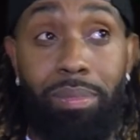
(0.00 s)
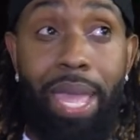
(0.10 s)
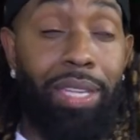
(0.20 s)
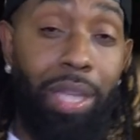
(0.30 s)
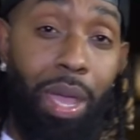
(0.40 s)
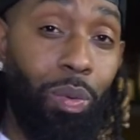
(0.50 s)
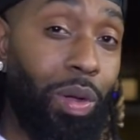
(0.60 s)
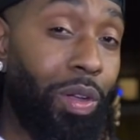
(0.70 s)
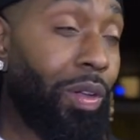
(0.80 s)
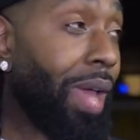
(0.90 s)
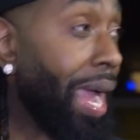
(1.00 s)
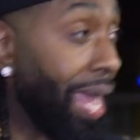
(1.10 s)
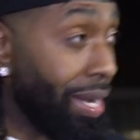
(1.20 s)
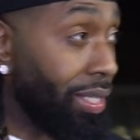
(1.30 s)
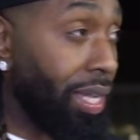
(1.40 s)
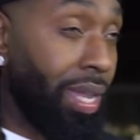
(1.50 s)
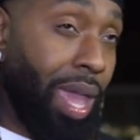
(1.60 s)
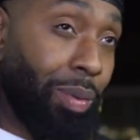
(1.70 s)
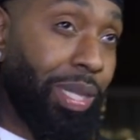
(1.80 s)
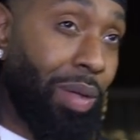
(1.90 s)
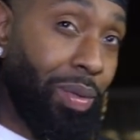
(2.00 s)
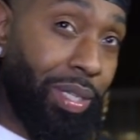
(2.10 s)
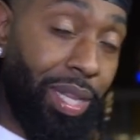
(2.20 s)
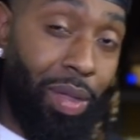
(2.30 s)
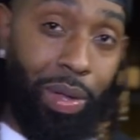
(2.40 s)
That's y'all world. I gotta say y'all what y'all want to say or